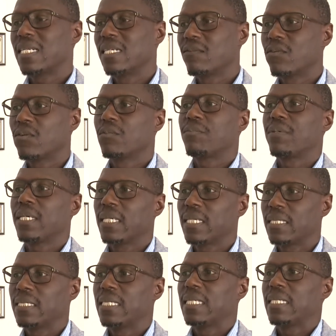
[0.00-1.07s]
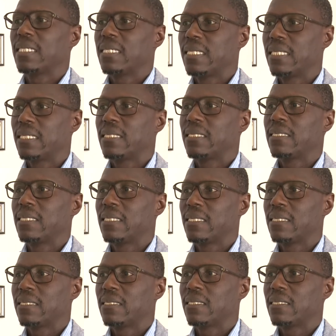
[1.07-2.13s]
which has been a very important
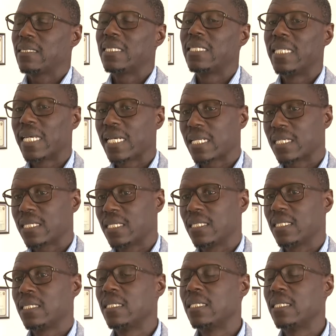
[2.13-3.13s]
aspect of the project.